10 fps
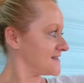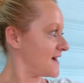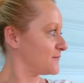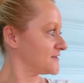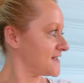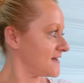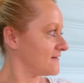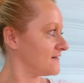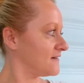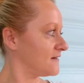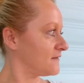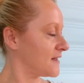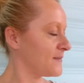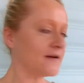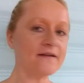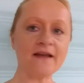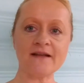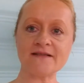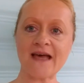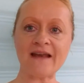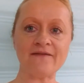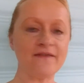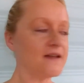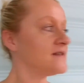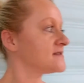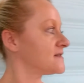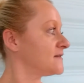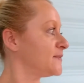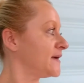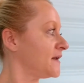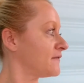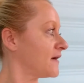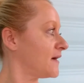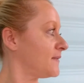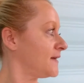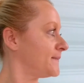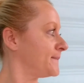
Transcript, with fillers: Time will tell. Well, I better get inside and feed this little bunny rabbit.